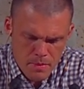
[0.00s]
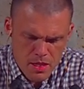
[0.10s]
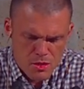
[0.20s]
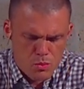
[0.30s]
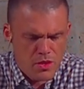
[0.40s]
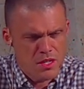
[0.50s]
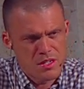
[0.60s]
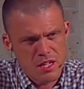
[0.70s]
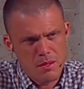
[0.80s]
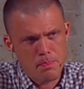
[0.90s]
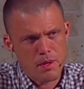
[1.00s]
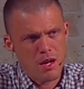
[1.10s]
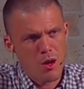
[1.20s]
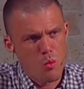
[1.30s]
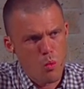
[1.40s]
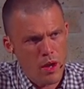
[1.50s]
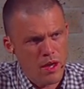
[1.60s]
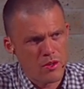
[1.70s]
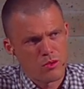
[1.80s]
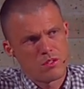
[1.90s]
It's with a deep
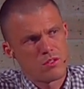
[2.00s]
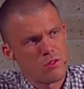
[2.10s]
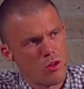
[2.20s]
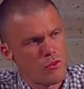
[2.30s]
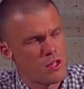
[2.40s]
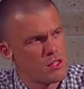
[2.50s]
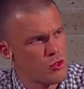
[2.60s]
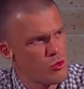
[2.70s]
awareness of his